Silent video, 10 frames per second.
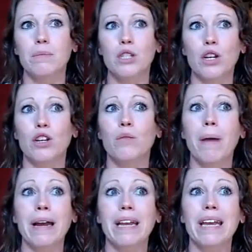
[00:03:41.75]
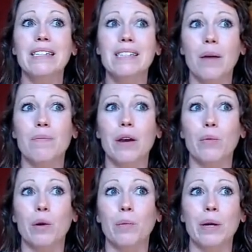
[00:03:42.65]
So you might get some
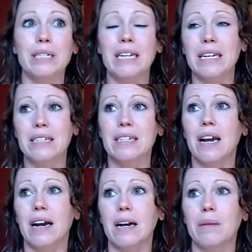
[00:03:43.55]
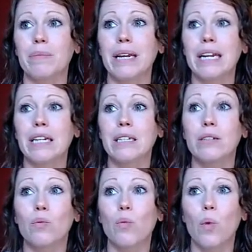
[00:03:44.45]
that were printed
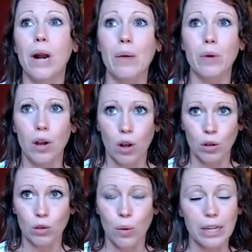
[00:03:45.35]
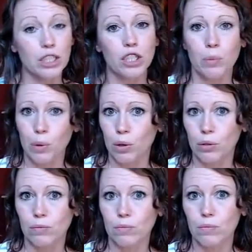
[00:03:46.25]
in what I would call
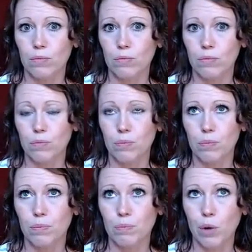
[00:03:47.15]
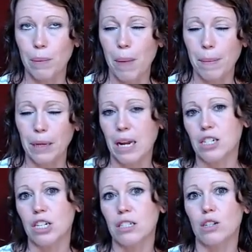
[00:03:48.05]
questionable print
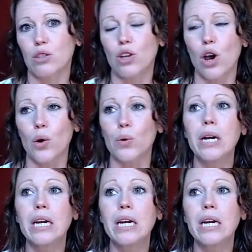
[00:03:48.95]
publications. So